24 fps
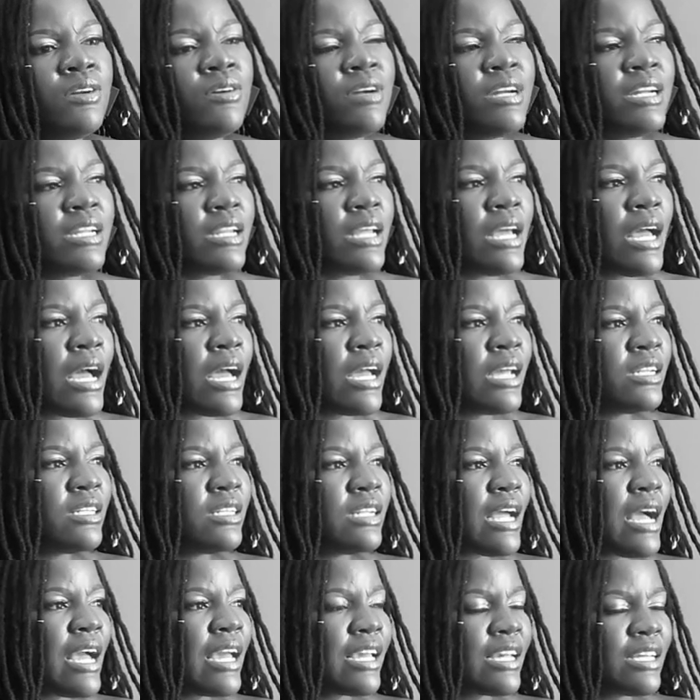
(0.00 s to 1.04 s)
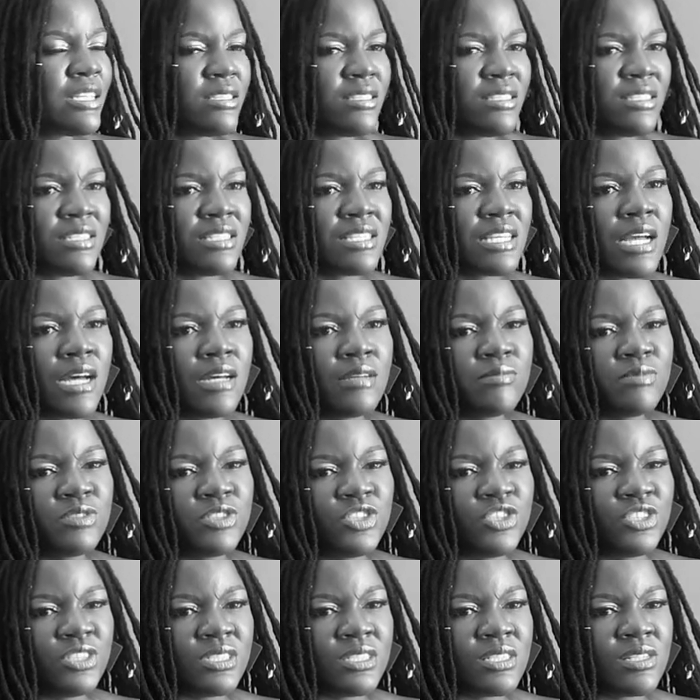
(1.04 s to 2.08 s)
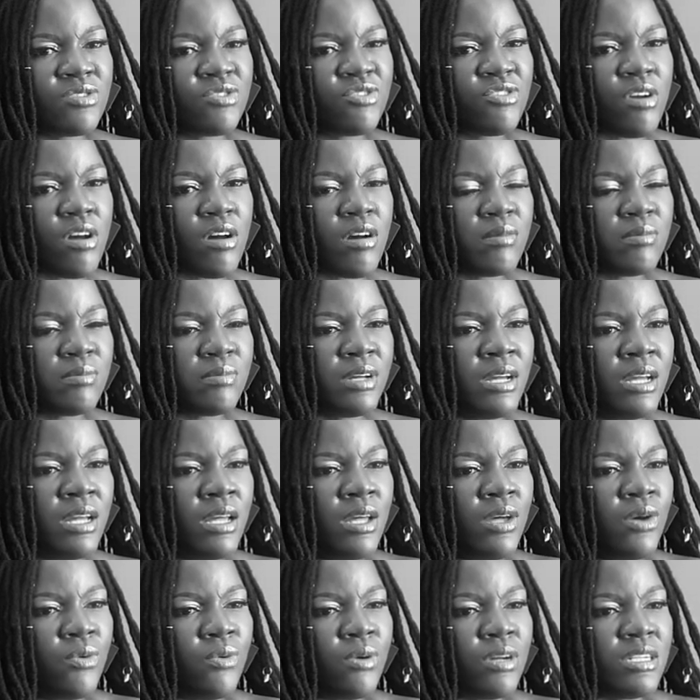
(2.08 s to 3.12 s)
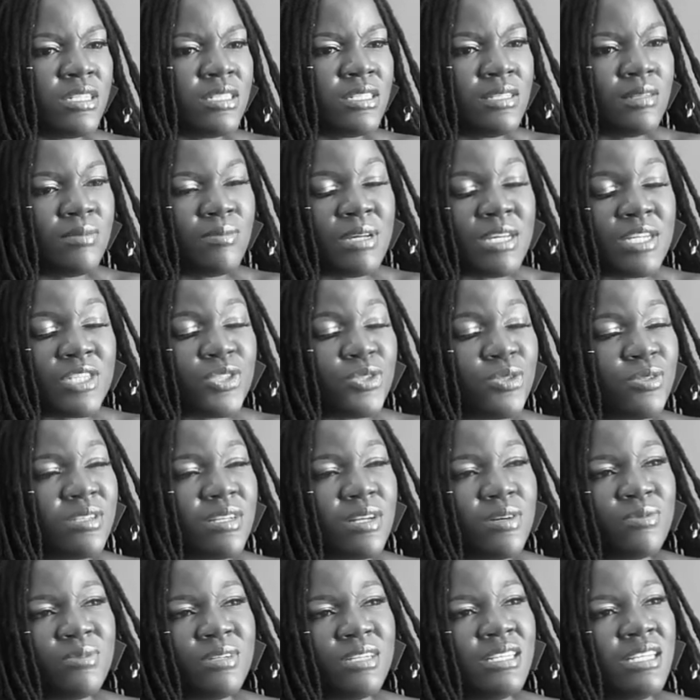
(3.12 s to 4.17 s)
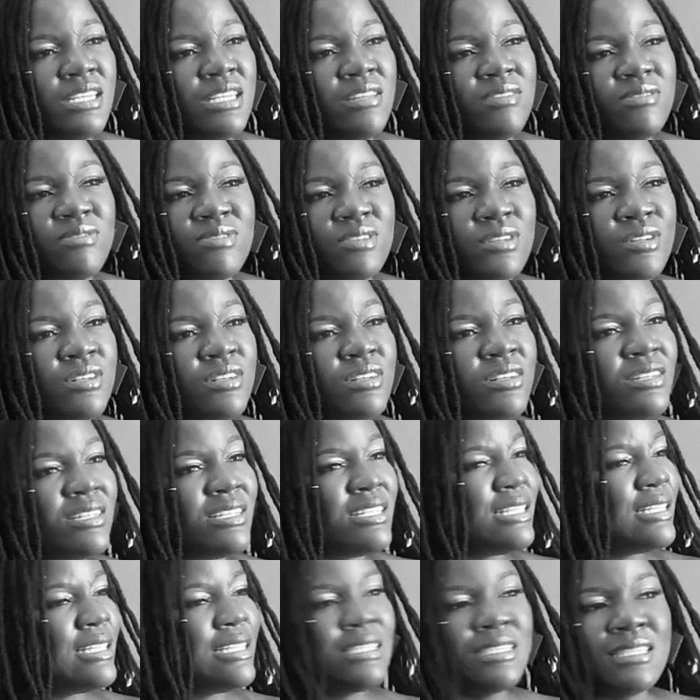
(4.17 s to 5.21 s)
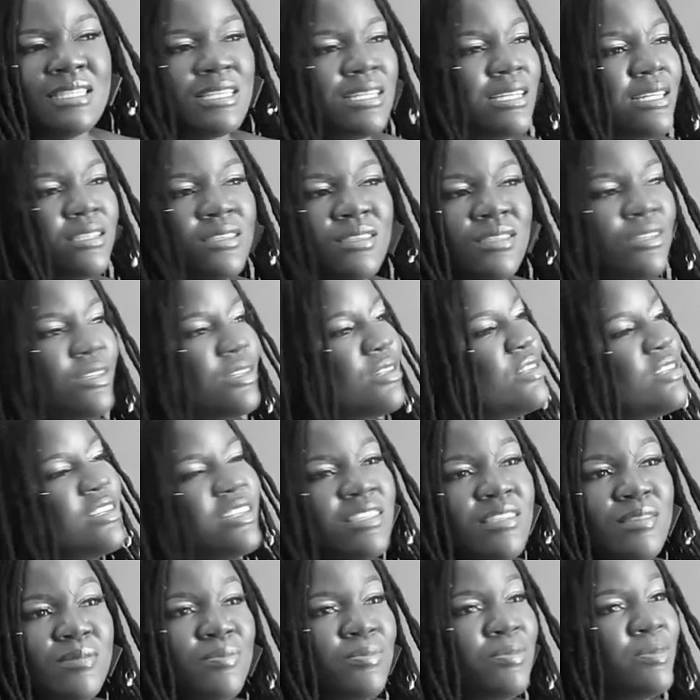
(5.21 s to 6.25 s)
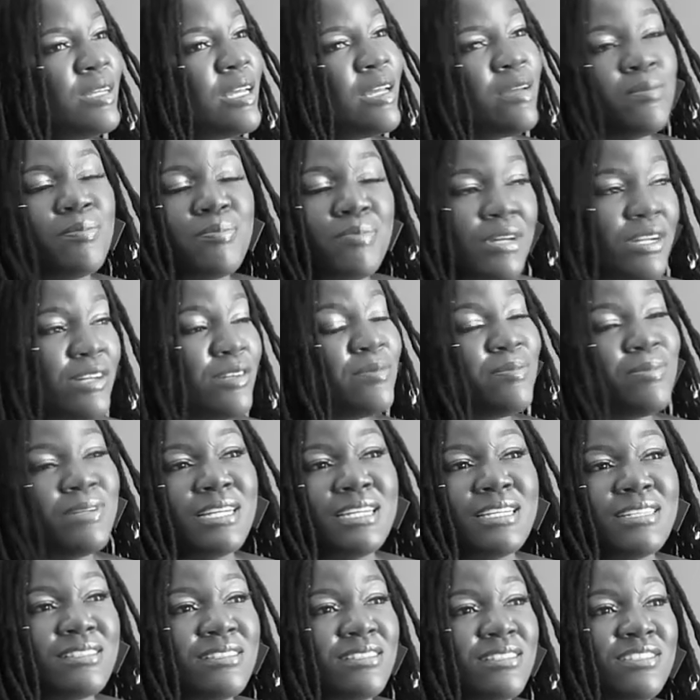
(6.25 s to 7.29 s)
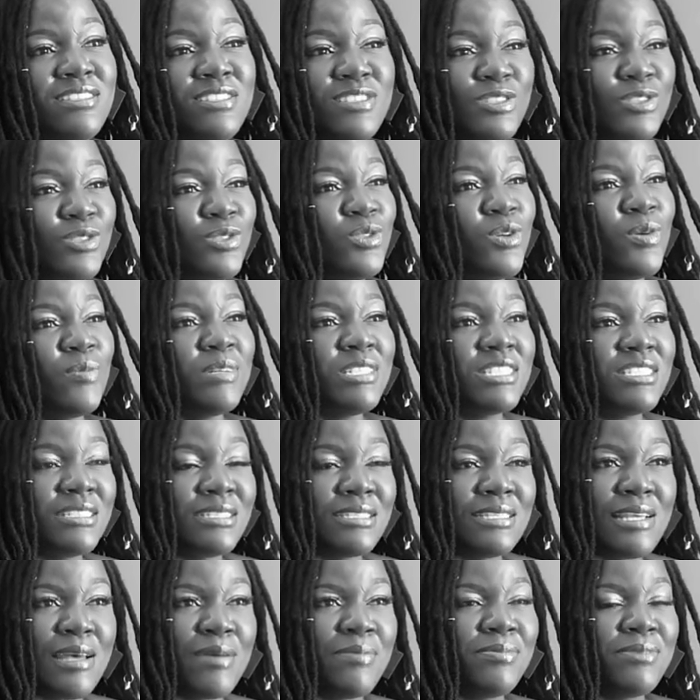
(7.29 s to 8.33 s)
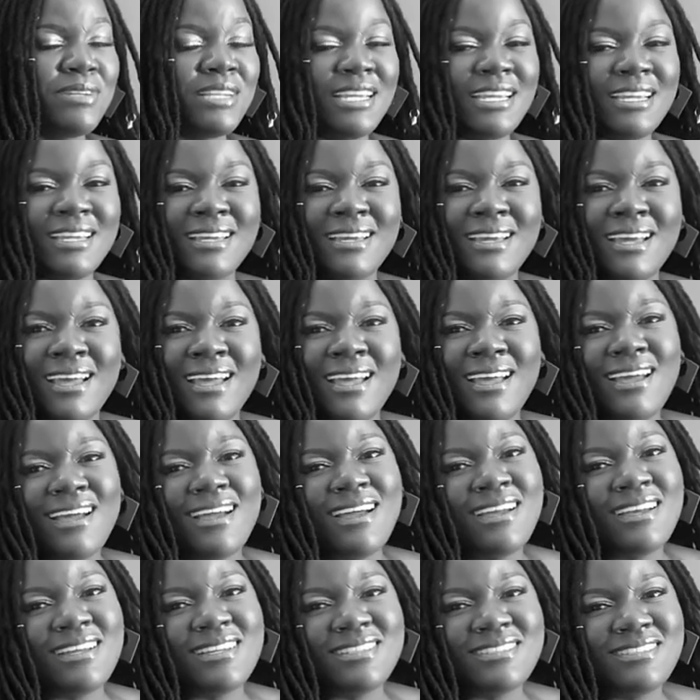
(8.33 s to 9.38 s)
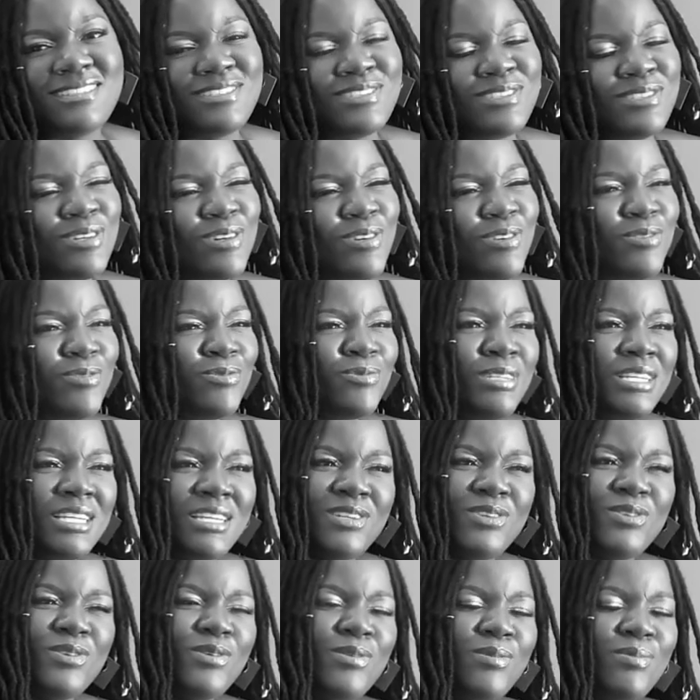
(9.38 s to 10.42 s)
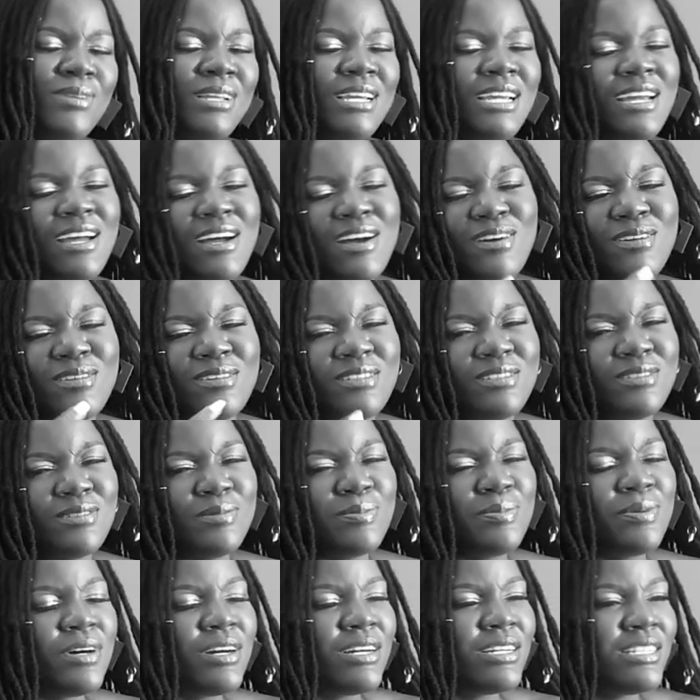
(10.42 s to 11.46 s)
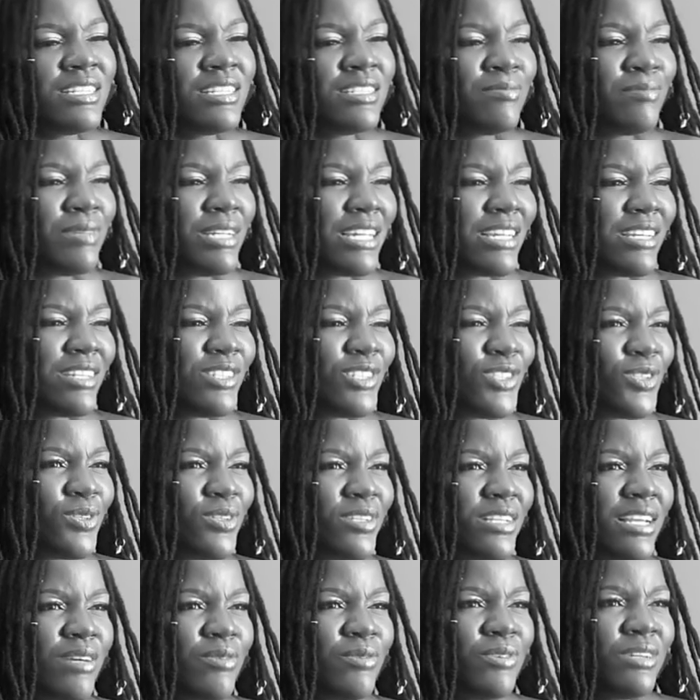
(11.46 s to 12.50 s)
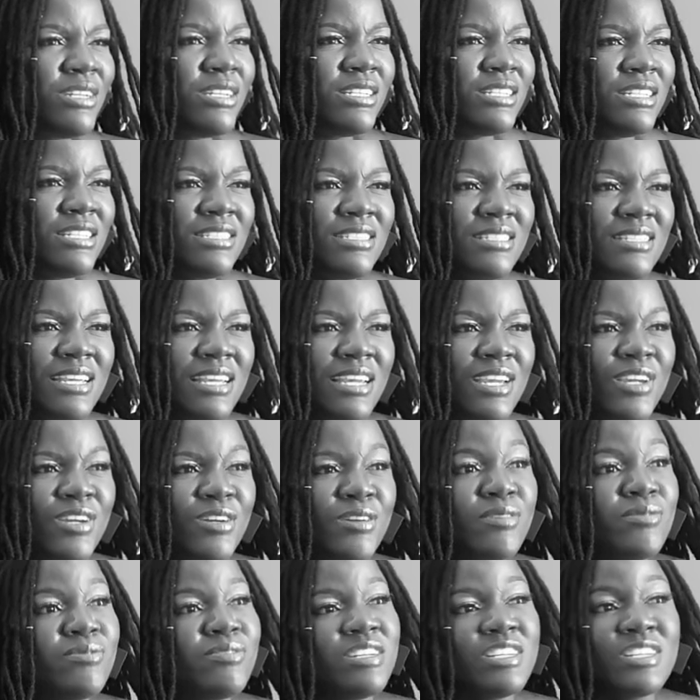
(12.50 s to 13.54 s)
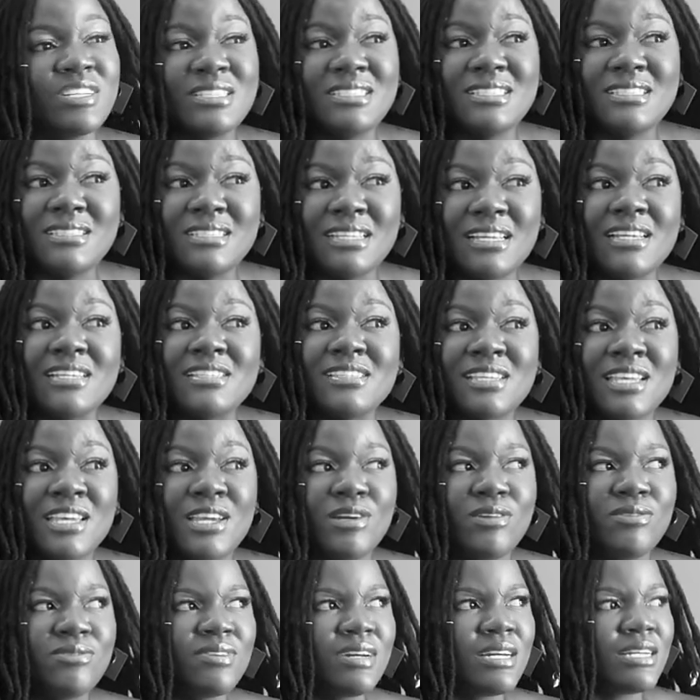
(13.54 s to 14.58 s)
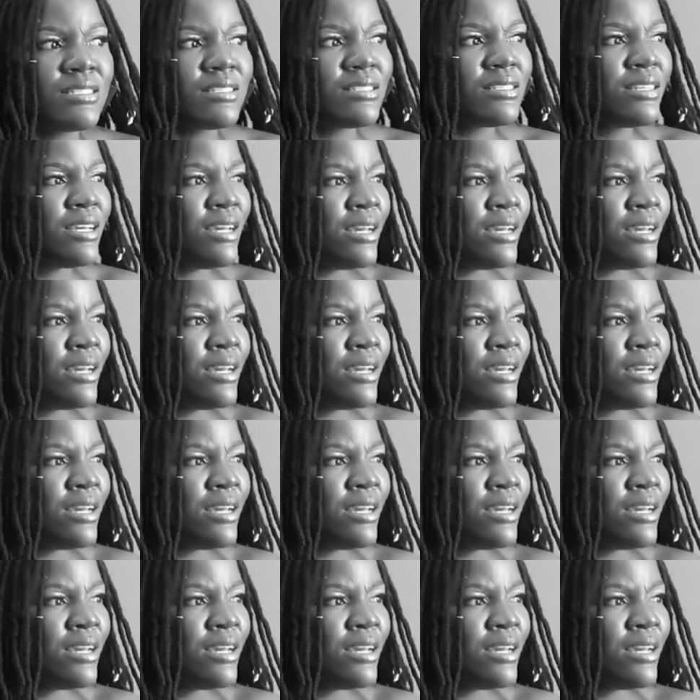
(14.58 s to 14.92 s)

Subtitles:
Right. And I guess this comes just from wanting to make sure that we leave the earth a better place. There's just so much that's happening. And you know, we can all play our little part in making sure that we at least take care of it, because it takes care of us.